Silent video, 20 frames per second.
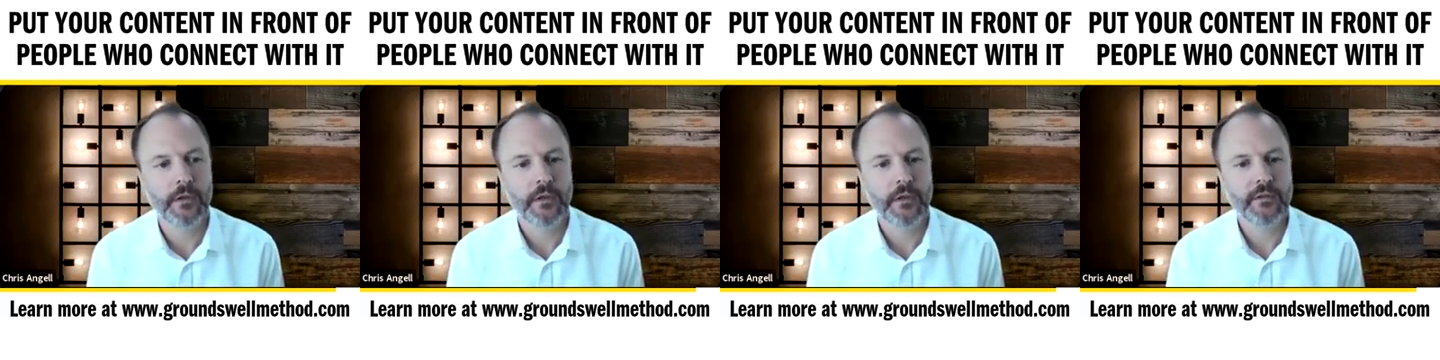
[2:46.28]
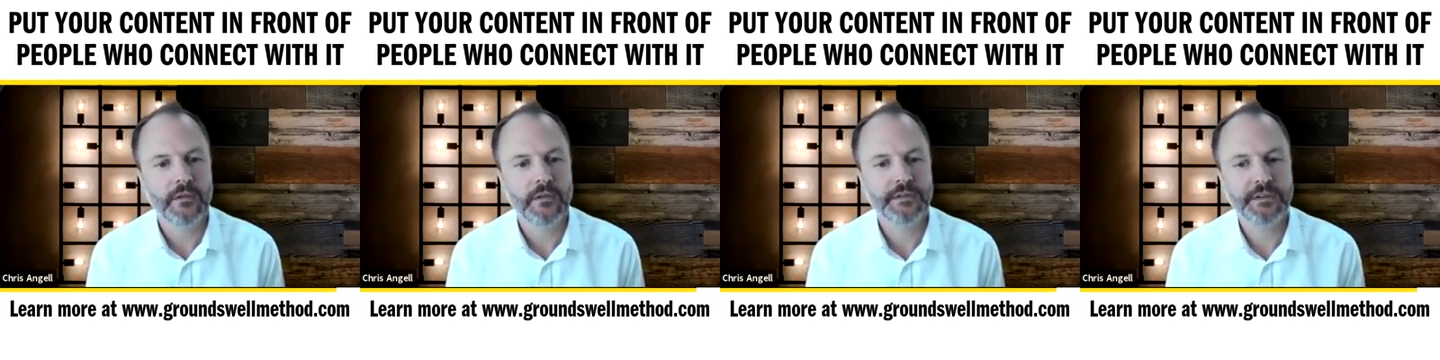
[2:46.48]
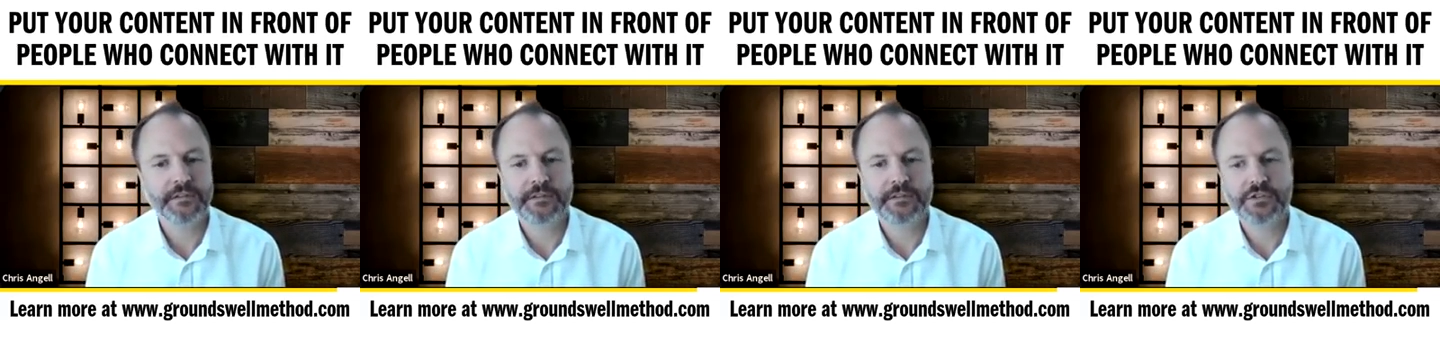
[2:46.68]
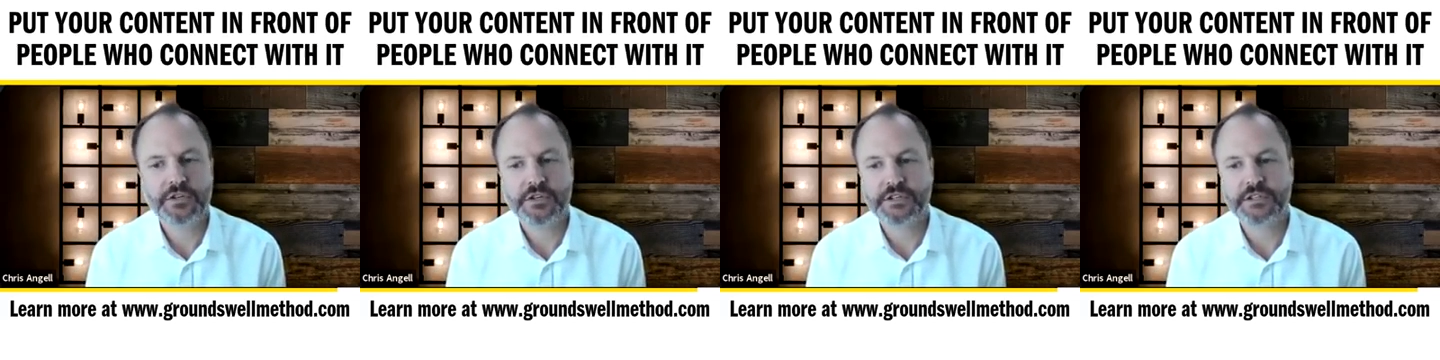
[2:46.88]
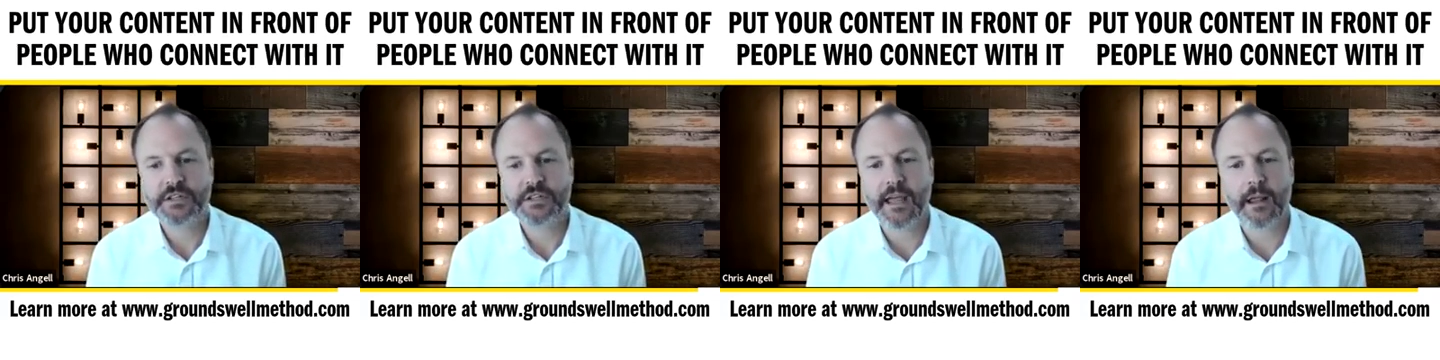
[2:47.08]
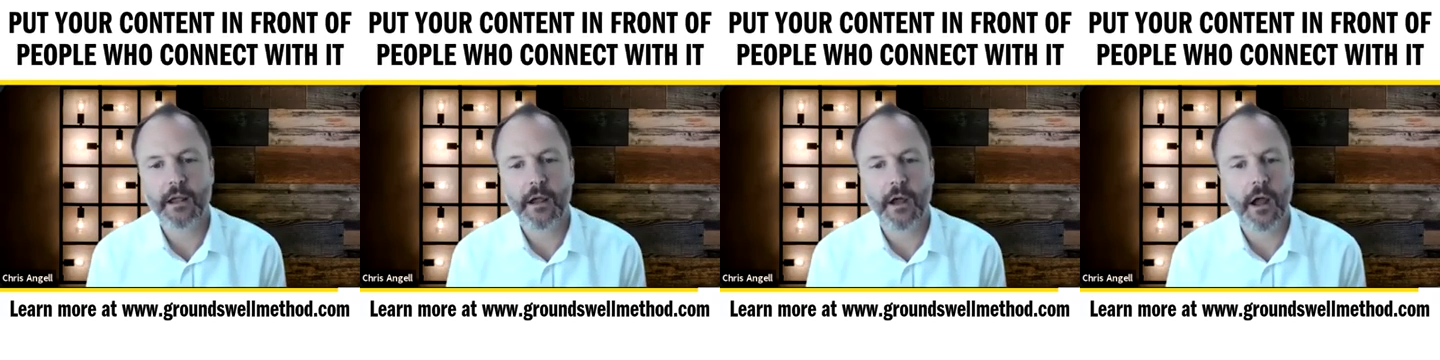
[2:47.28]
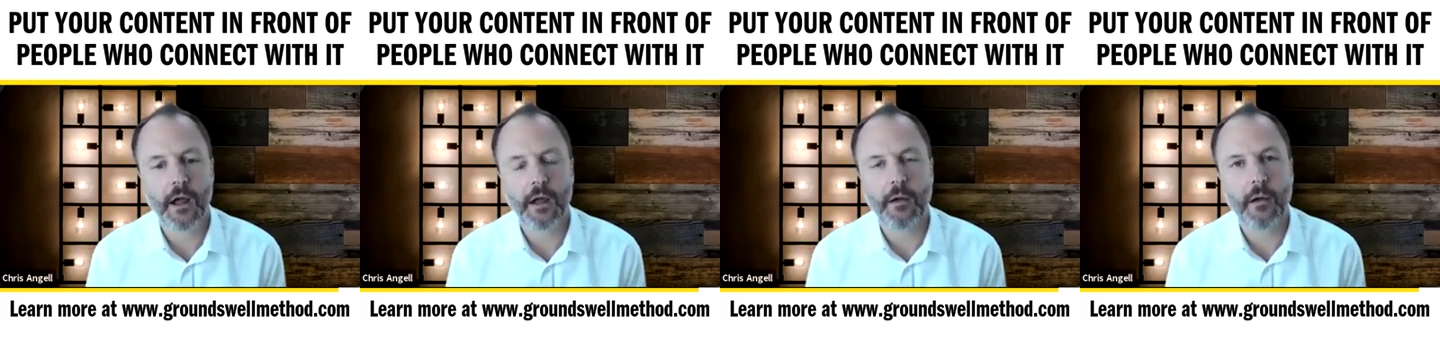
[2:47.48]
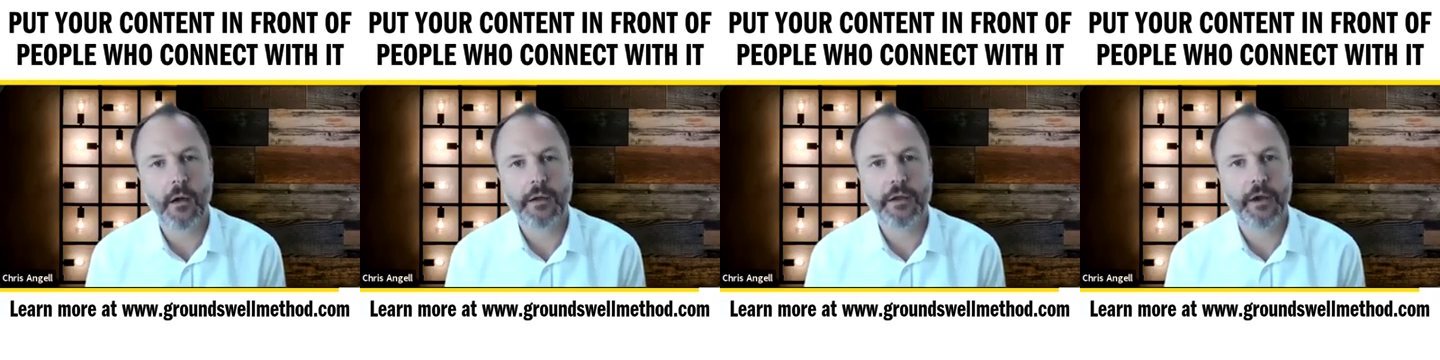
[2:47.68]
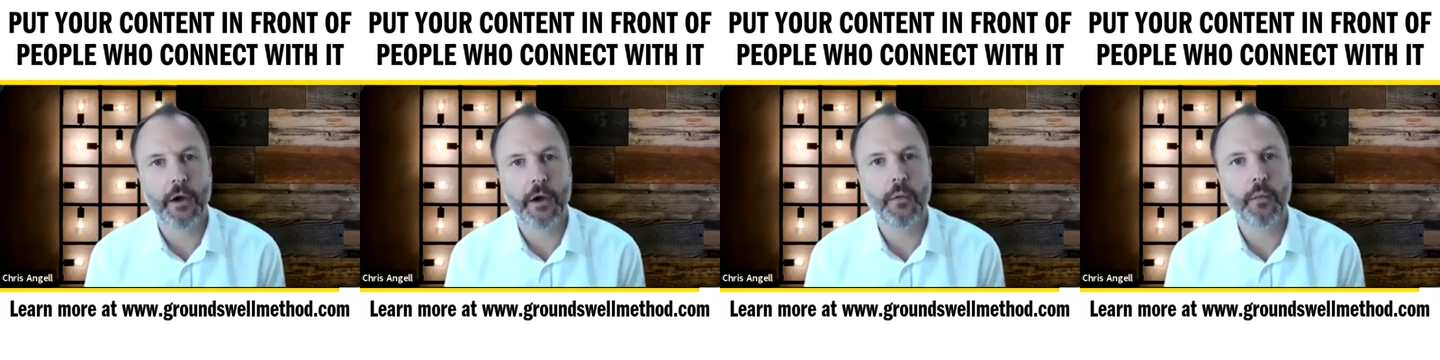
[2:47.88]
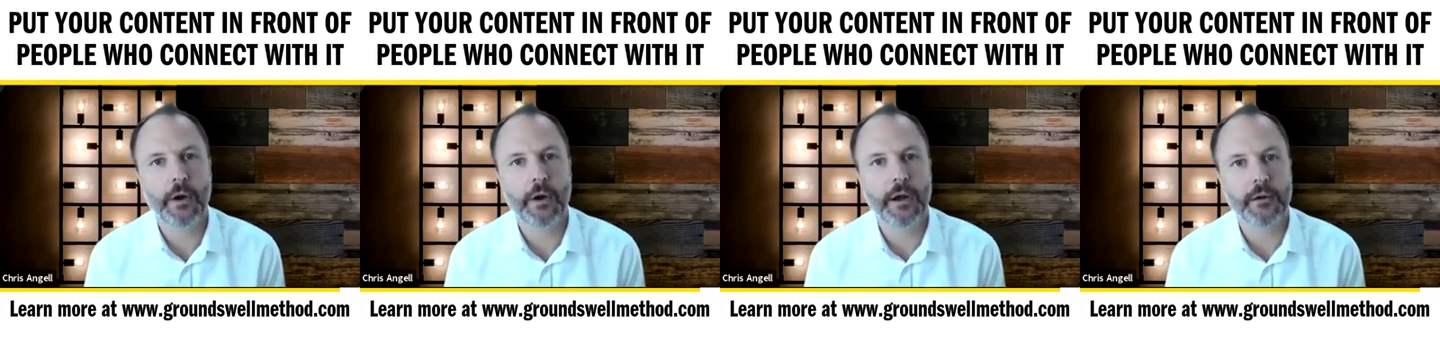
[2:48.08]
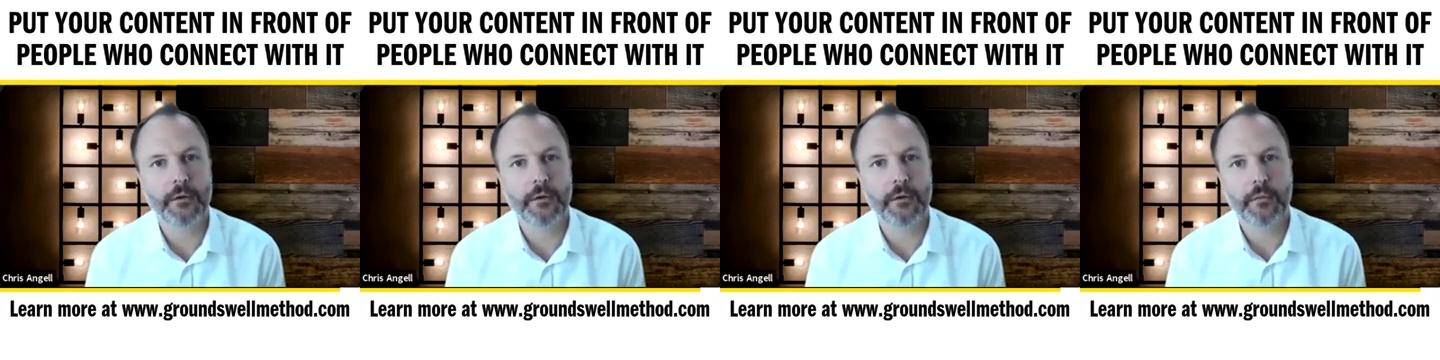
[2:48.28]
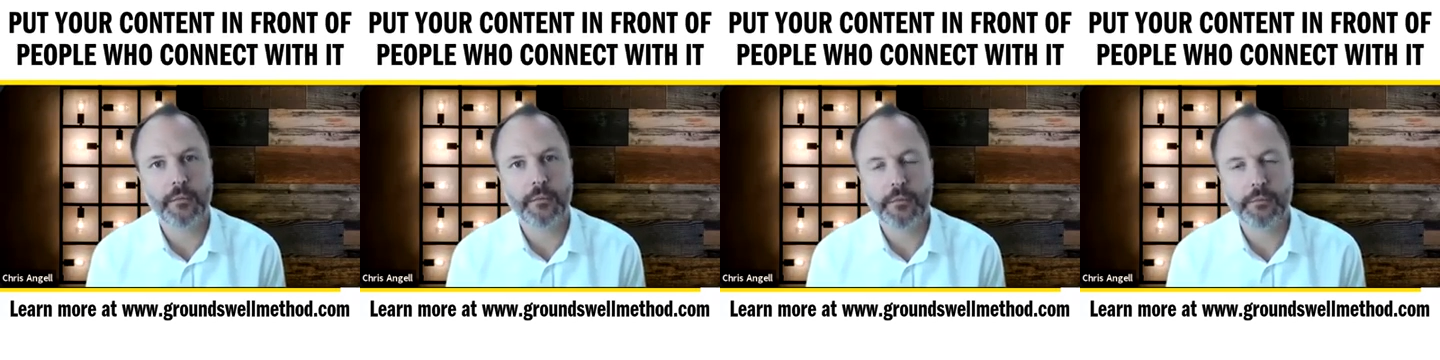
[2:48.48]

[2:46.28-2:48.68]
This isn't just like, we're going to